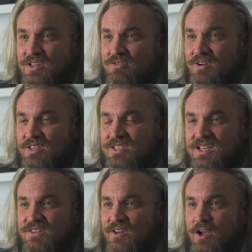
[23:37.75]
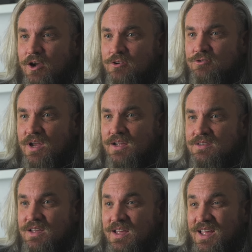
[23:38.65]
wrestler on a six figure
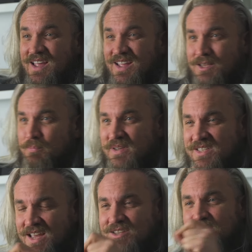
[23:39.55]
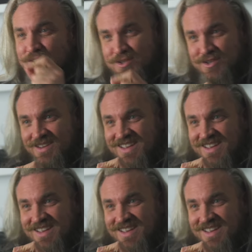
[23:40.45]
contract, the percentage